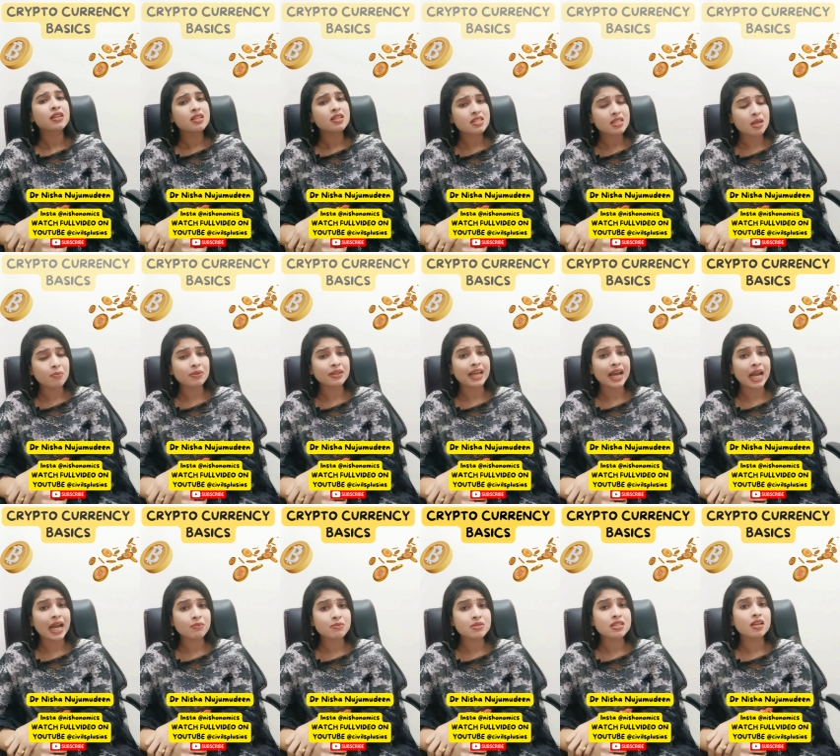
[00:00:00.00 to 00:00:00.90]

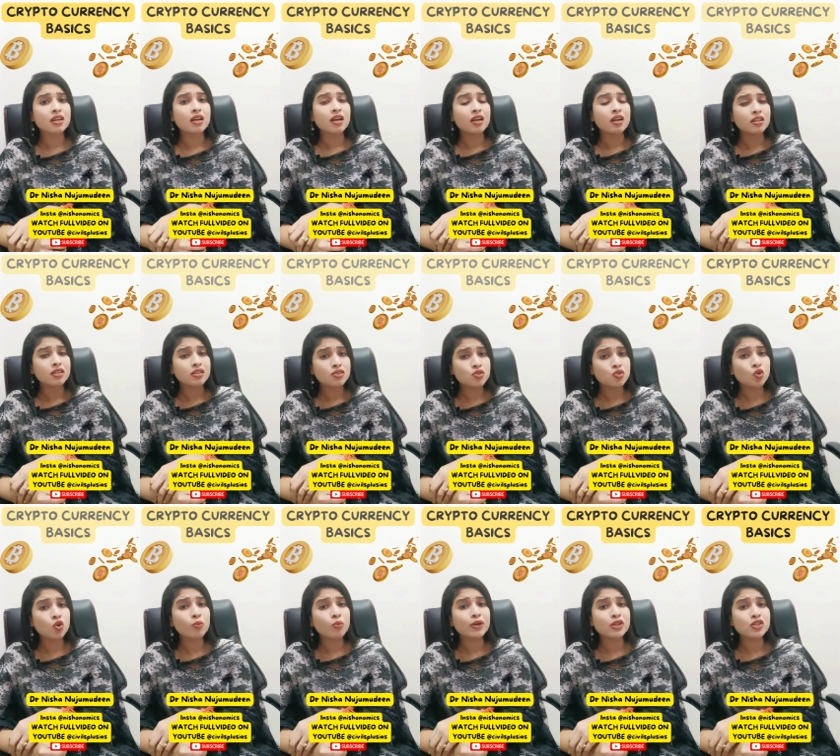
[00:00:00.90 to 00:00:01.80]
sometimes
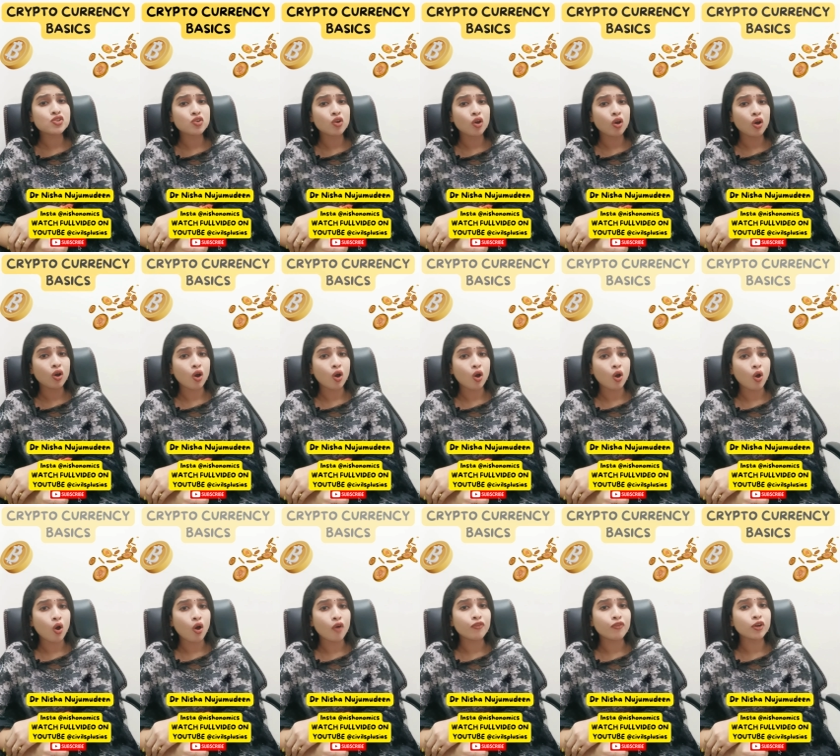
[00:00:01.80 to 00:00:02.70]
too much
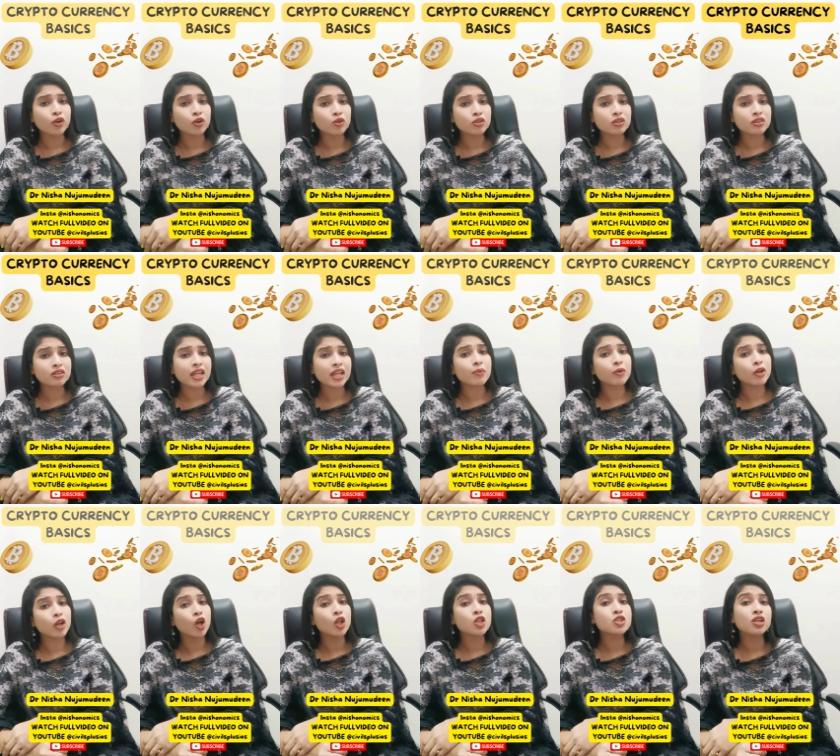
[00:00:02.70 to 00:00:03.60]
of a good thing
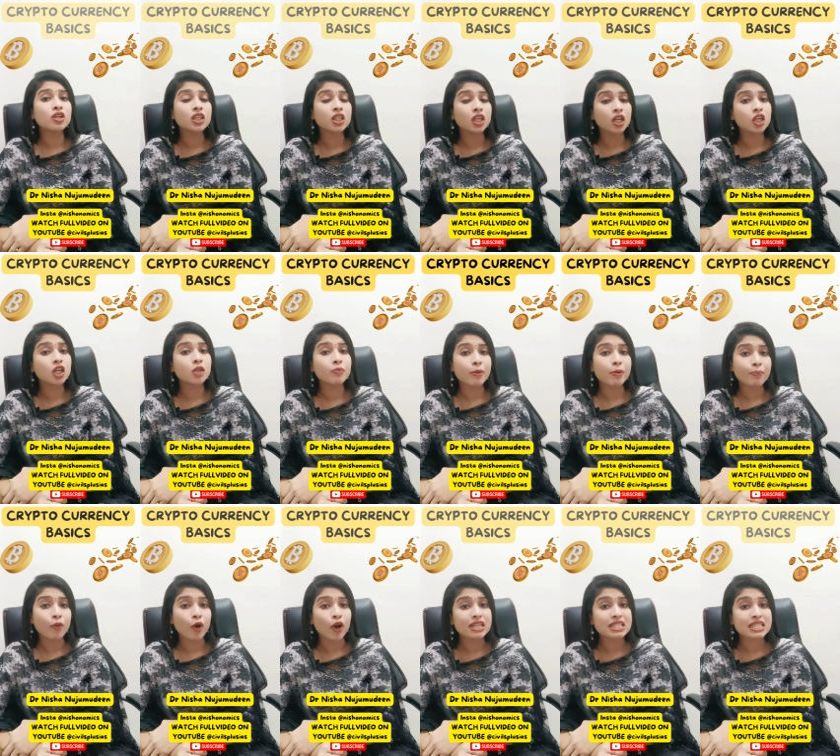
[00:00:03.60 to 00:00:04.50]
will also turn to be
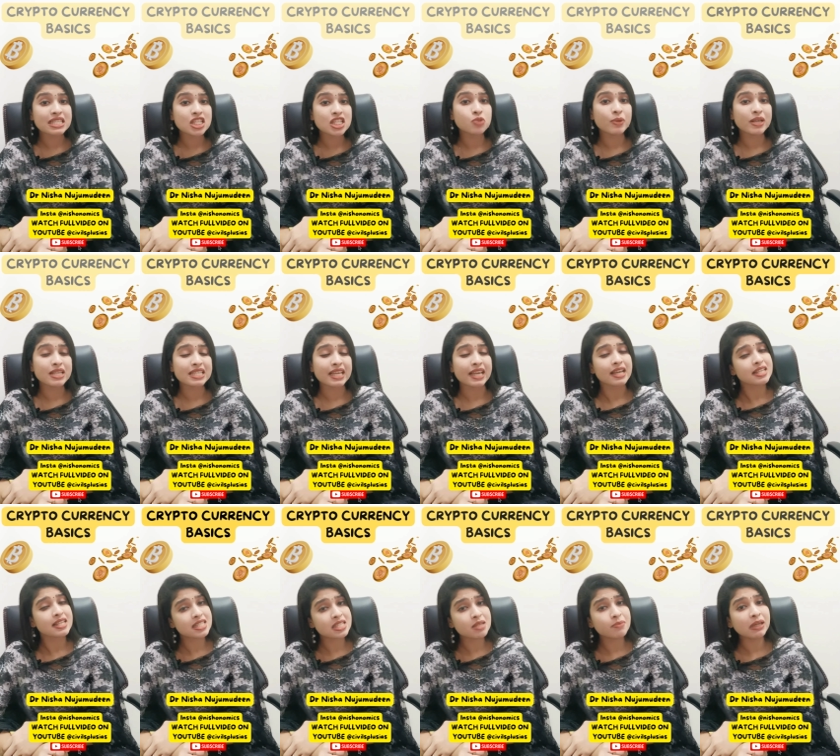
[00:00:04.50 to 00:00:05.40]
poisonous, we
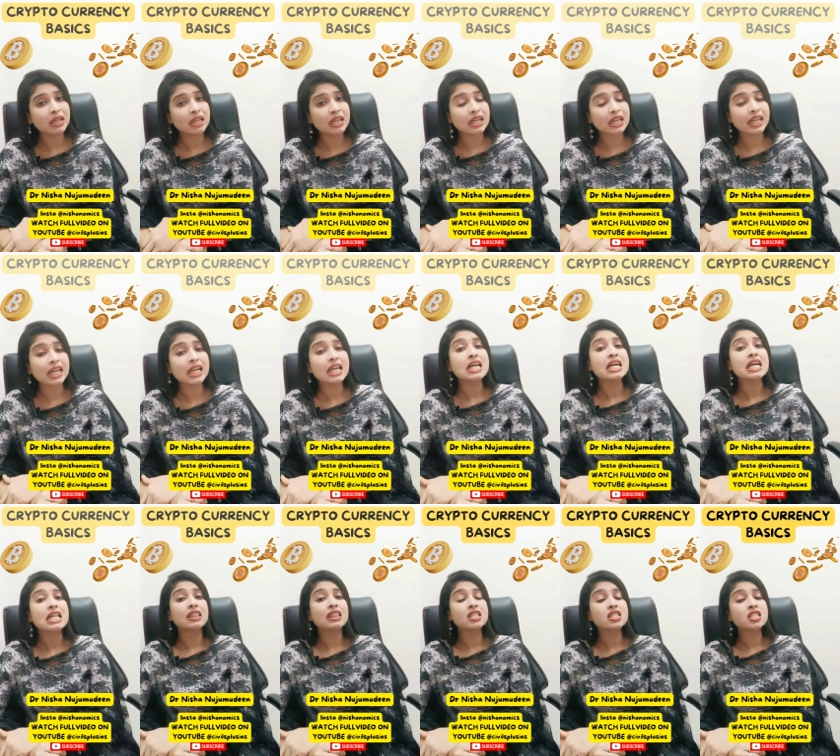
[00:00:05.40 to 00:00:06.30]
say. Similarly,
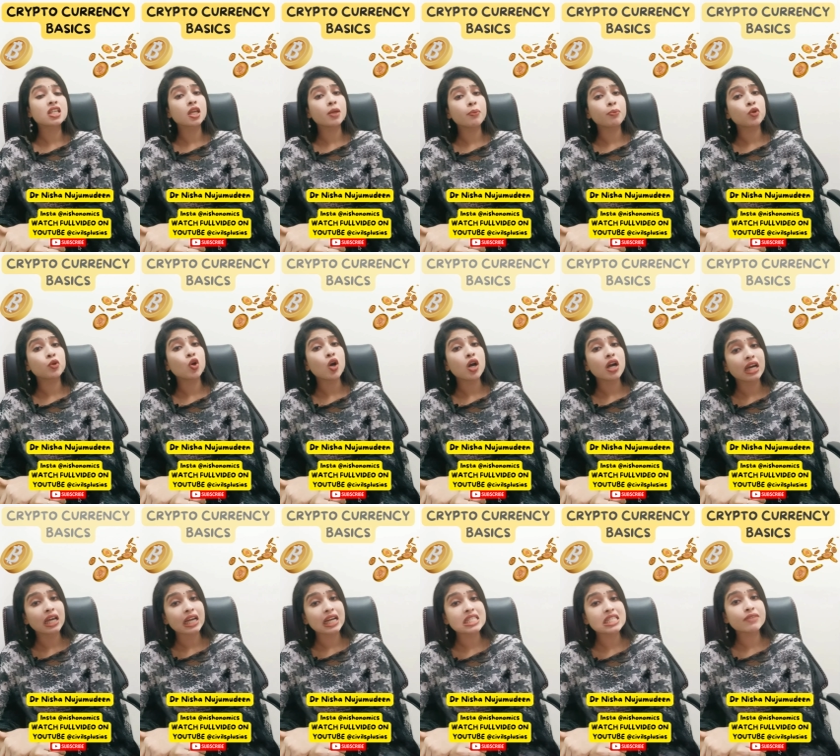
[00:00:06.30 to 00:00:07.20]
this
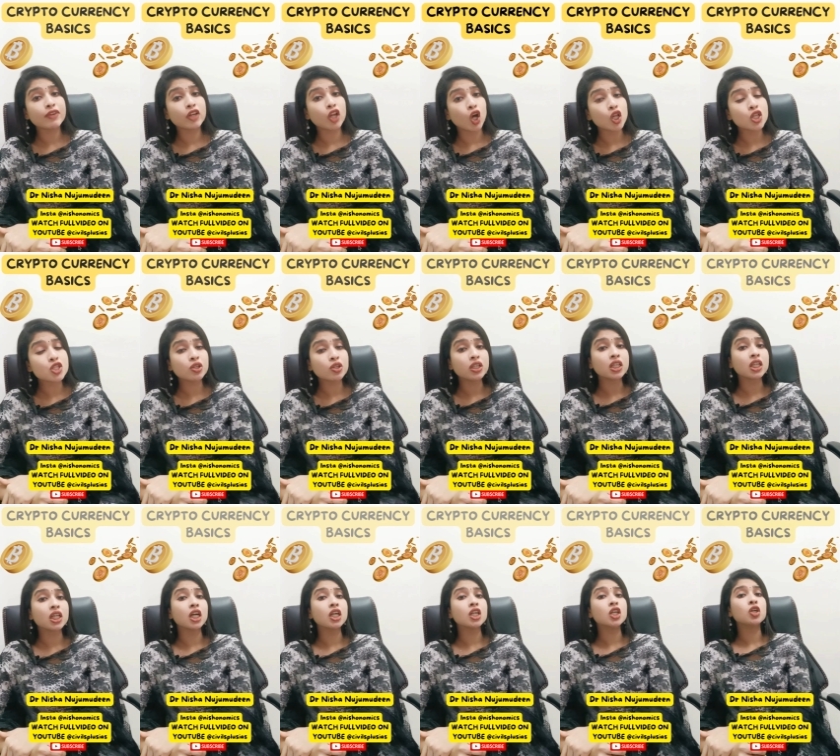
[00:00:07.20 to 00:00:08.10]
cryptocurrency will also
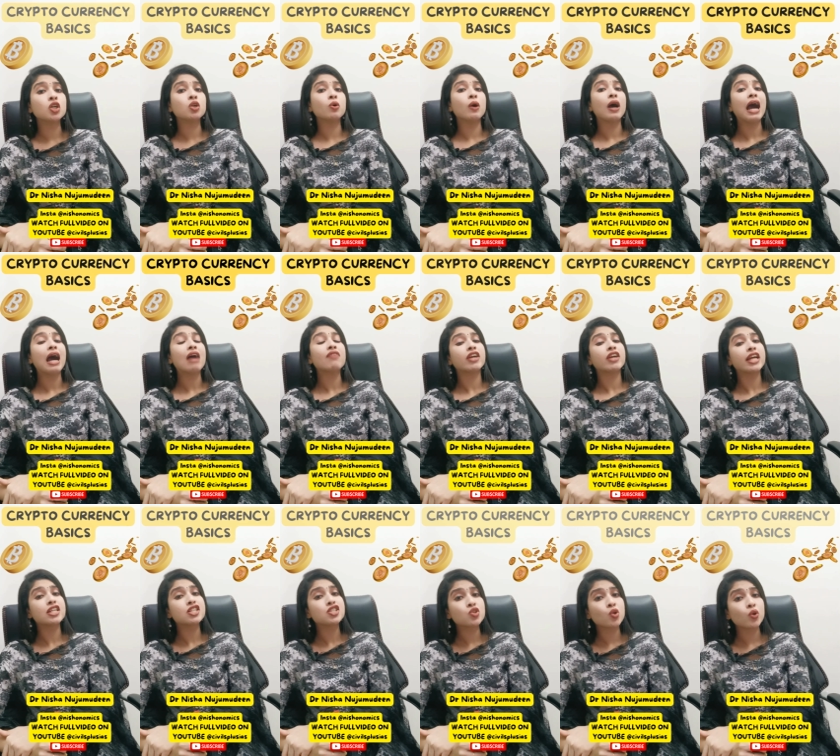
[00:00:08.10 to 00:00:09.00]
turn to have
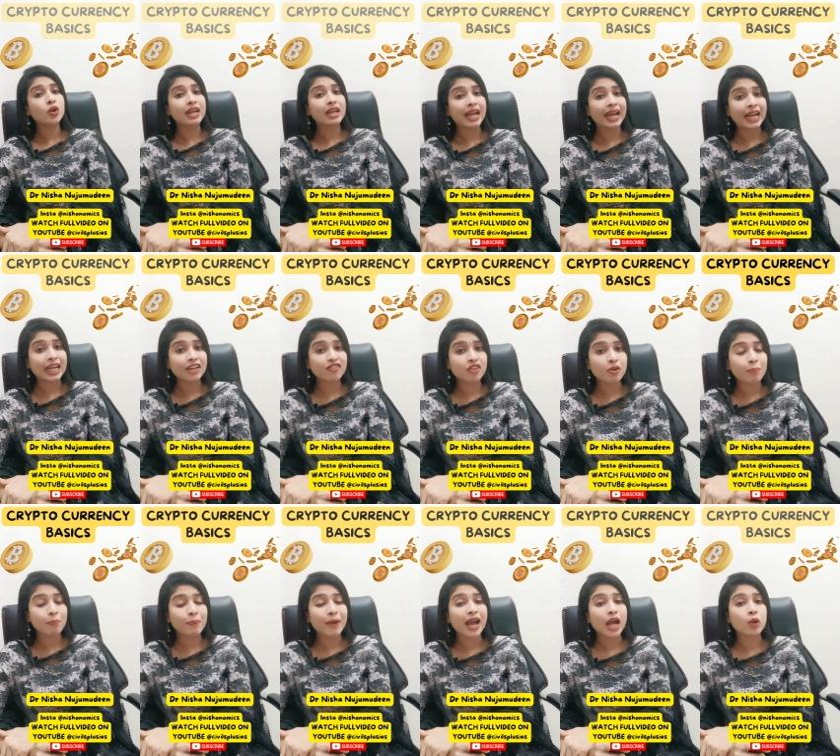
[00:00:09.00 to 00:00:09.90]
its own negative
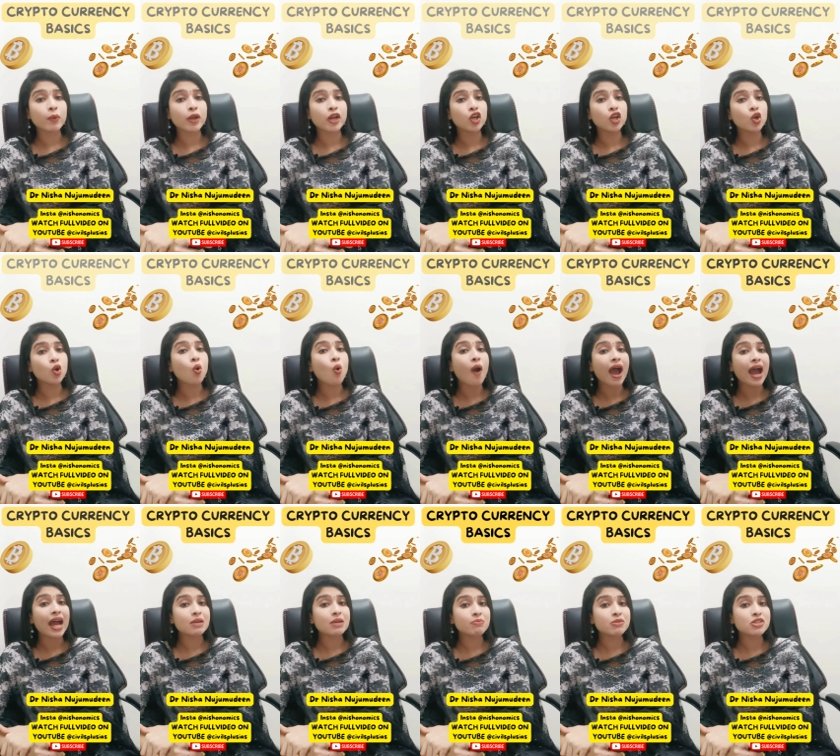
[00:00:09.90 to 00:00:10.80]
impact when no
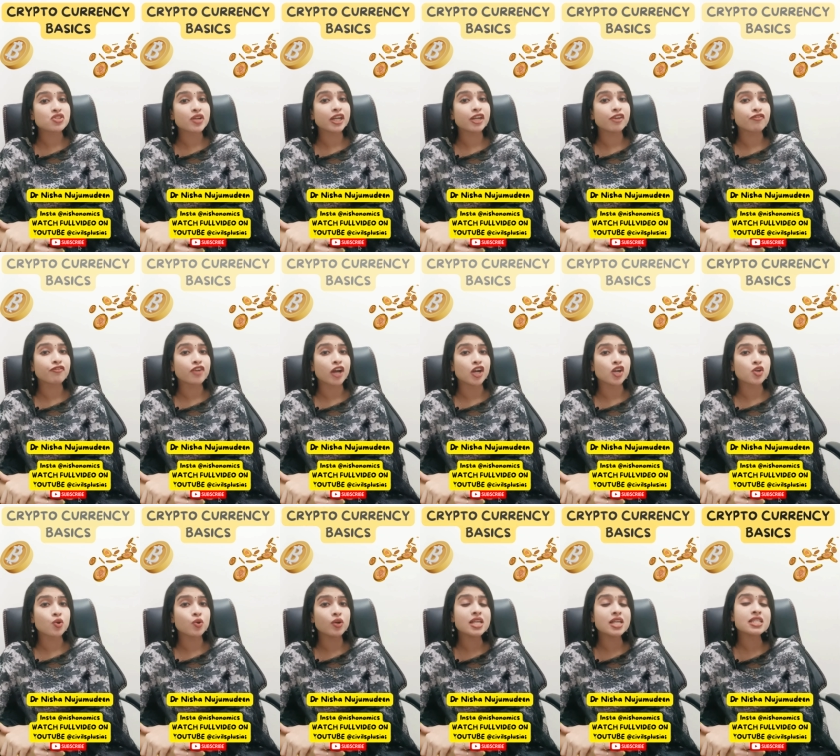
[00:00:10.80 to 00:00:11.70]
administrative
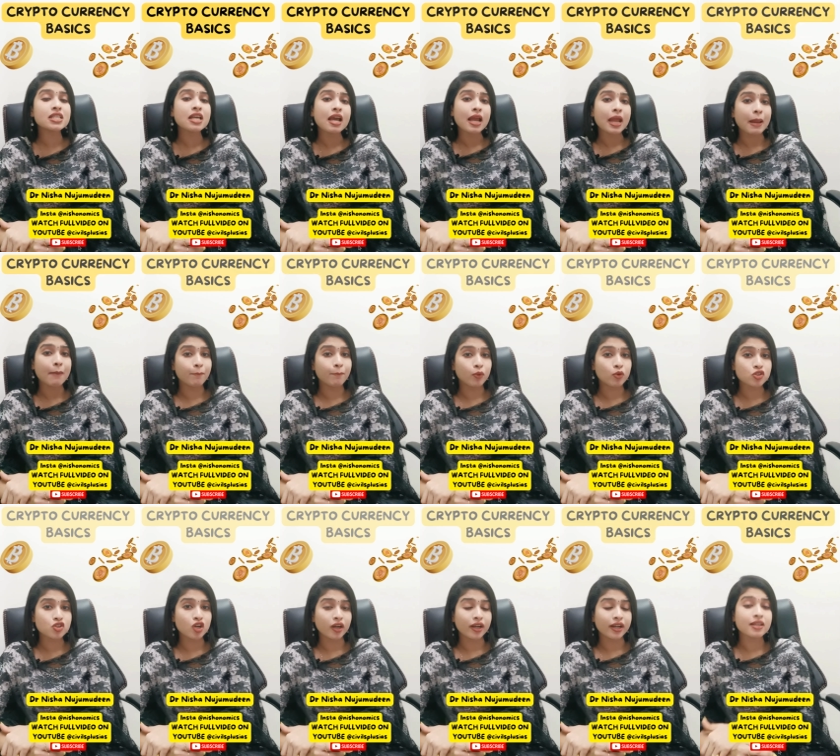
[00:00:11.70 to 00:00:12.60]
control is
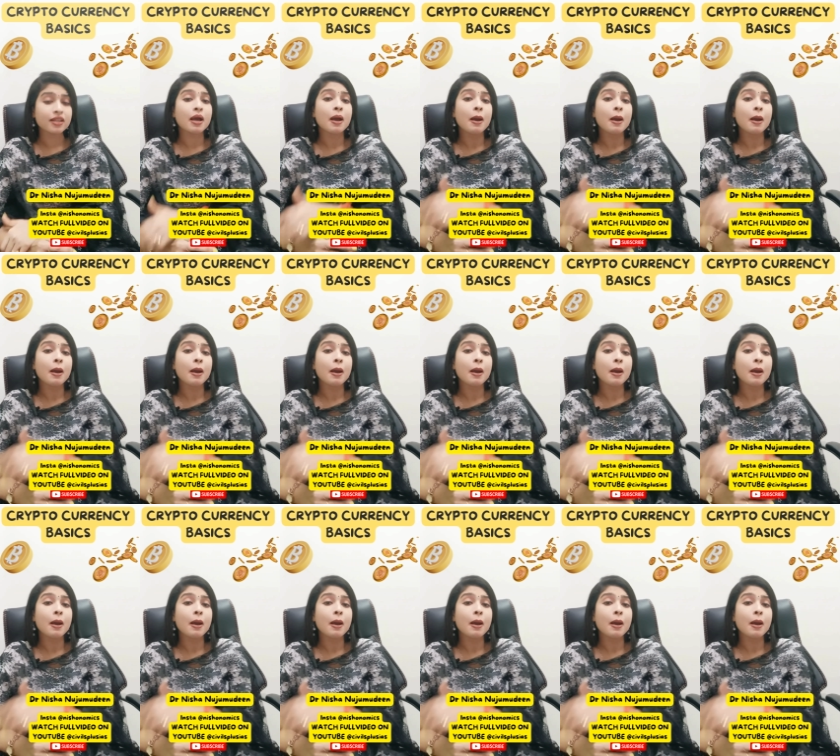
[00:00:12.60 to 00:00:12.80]
imposed on it.